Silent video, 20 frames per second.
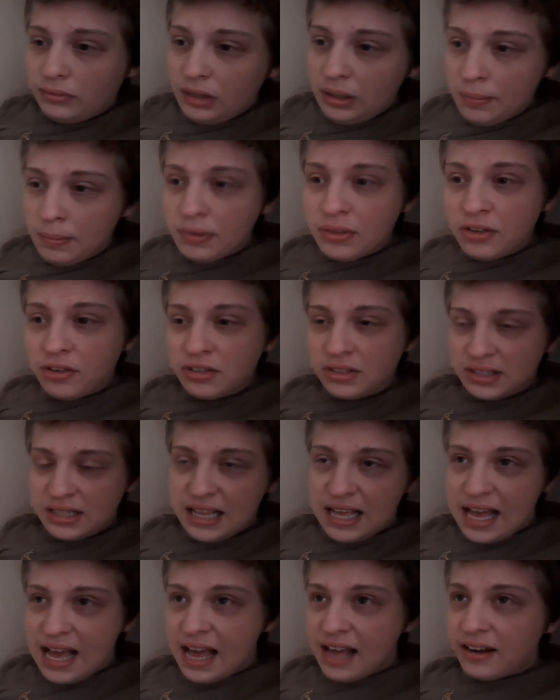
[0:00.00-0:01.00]
But there's
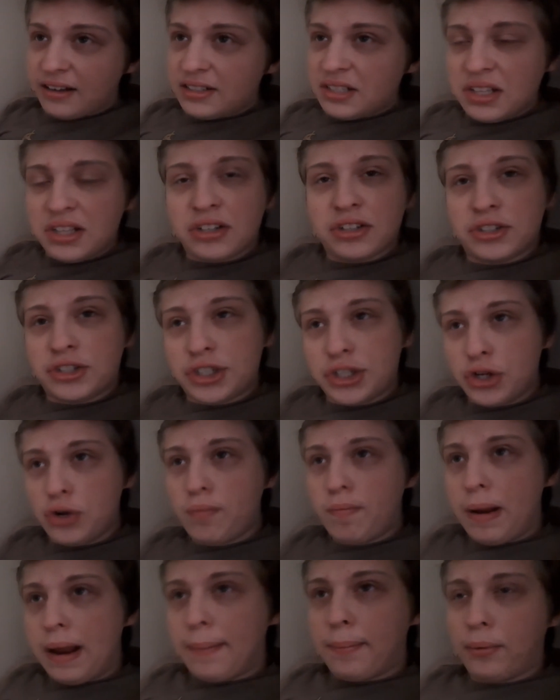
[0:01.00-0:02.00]
that. There's
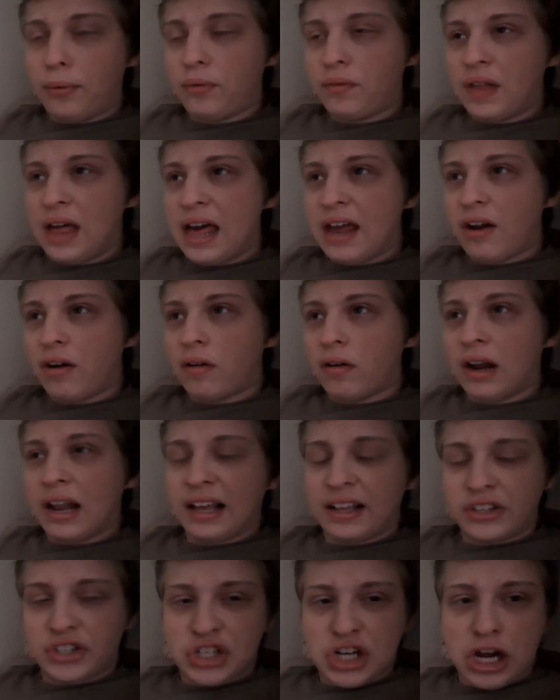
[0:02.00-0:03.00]
two people that are
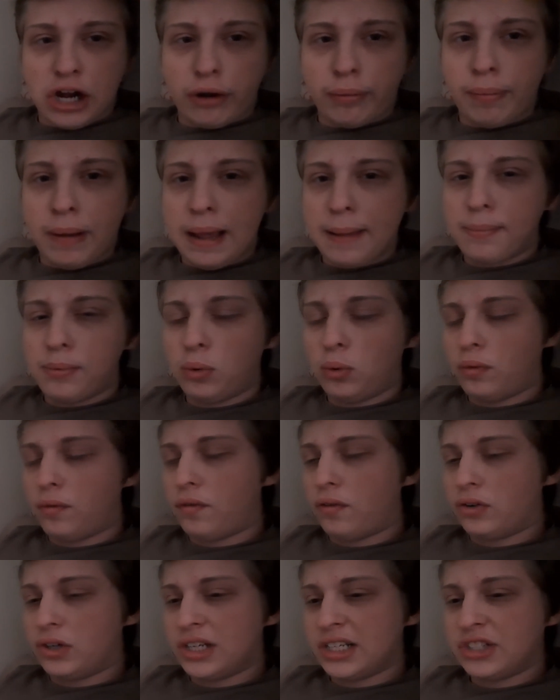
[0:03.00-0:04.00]
like chair people
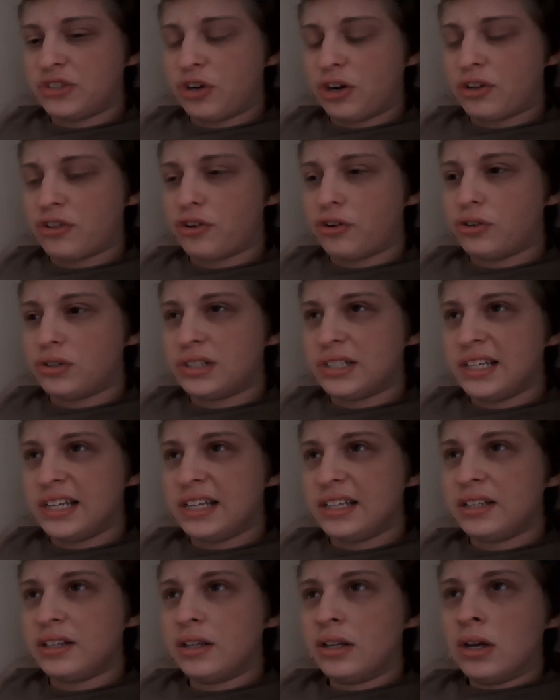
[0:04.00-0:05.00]
for District
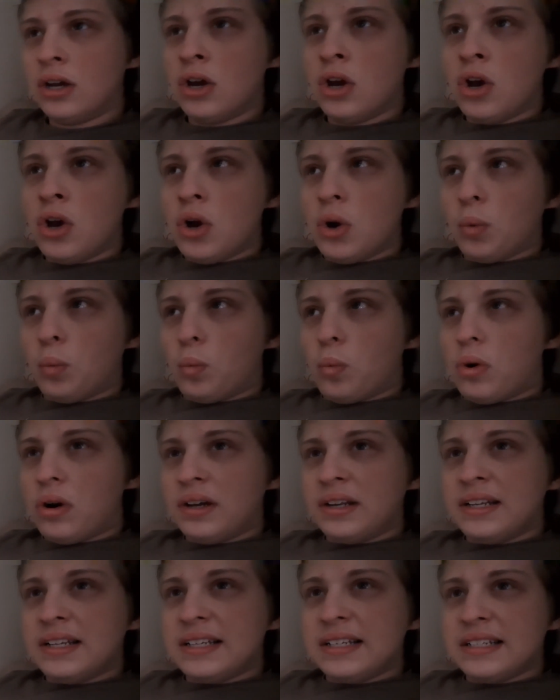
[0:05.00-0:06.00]
13.
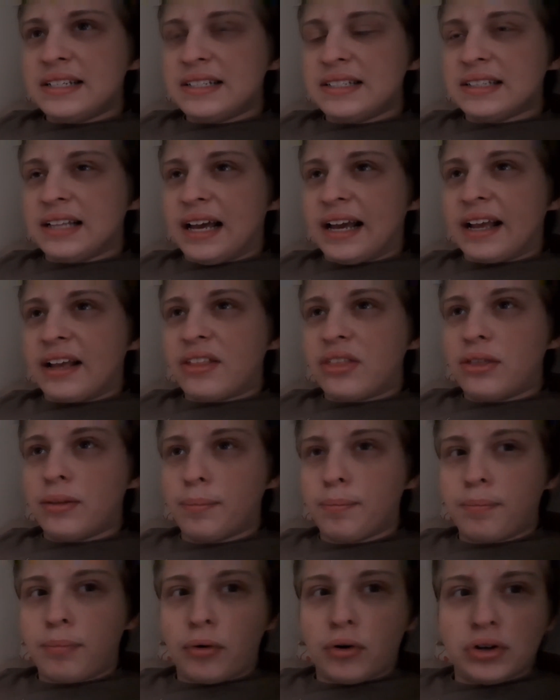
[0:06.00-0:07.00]
One is like the
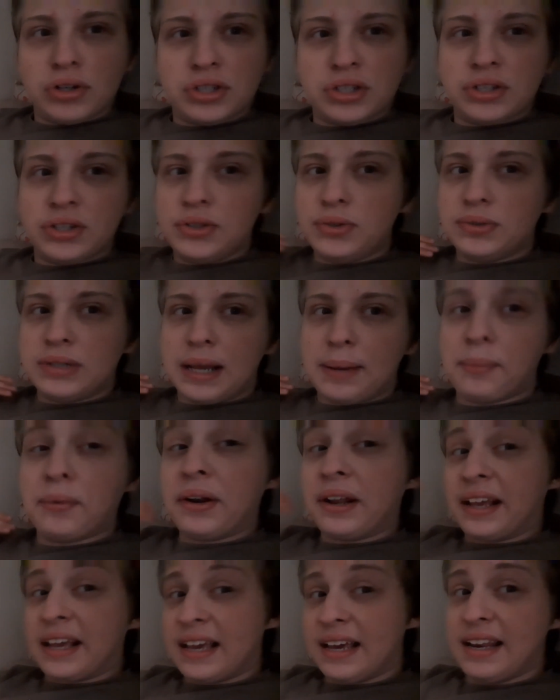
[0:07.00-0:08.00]
person who's able
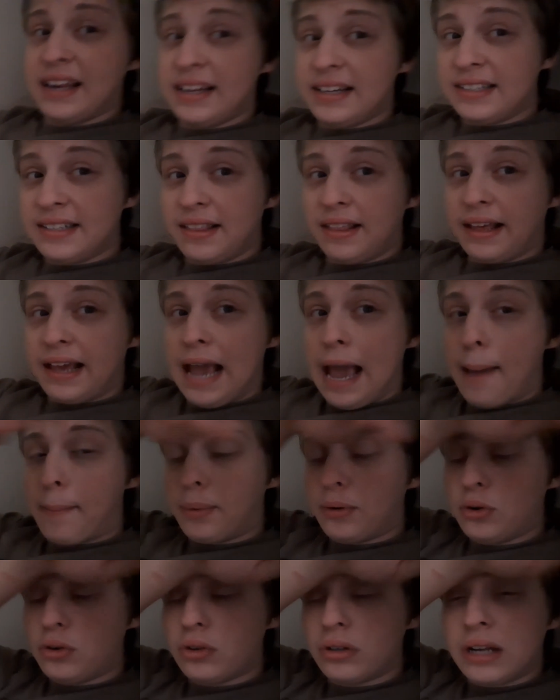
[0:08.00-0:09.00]
to get into the
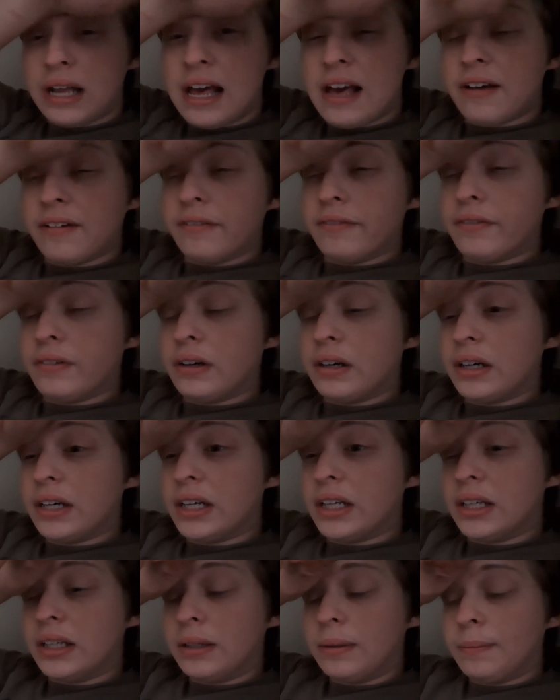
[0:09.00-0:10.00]
Capitol and
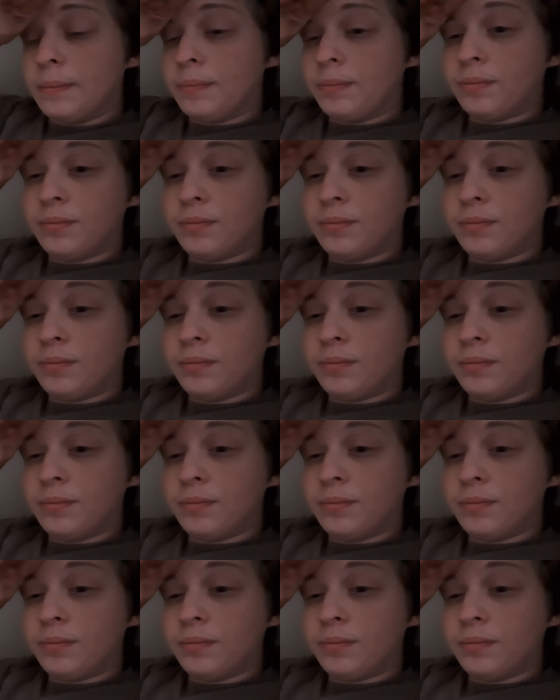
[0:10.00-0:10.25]
have